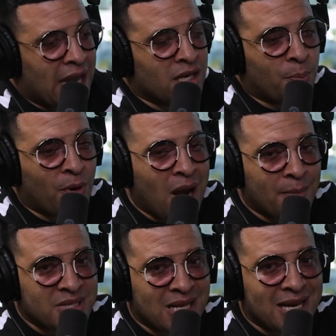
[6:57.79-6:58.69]
And the
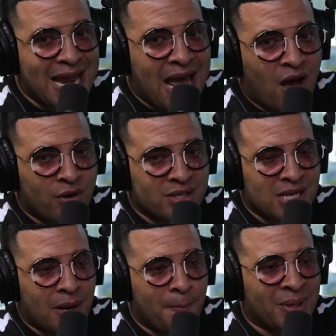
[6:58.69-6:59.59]
problem is that now is
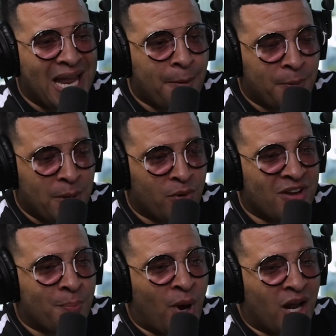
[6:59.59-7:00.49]
that black people
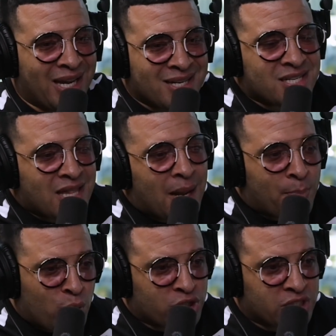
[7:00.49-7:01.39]
have bought into that
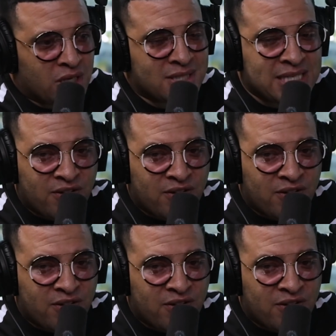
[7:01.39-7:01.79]
bullshit.